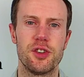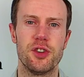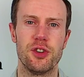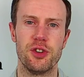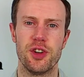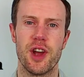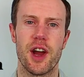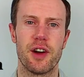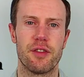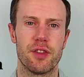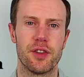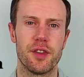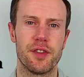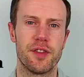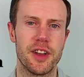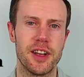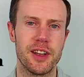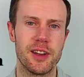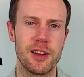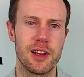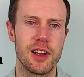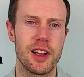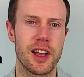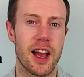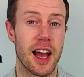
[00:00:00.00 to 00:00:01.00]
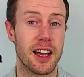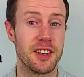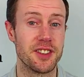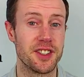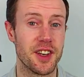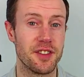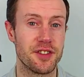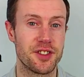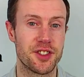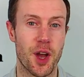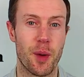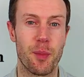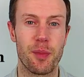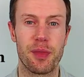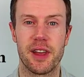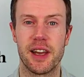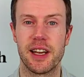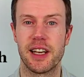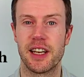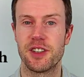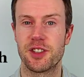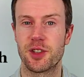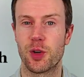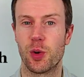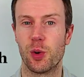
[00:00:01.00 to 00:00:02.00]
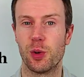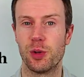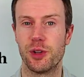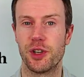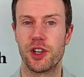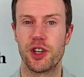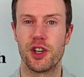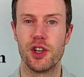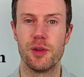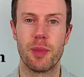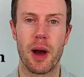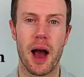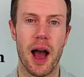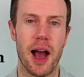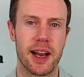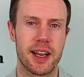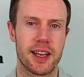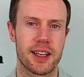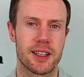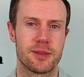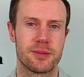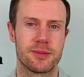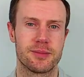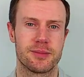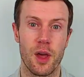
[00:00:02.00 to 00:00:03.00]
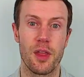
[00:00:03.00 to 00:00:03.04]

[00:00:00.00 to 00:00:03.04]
Do you ever feel as if something is holding you back?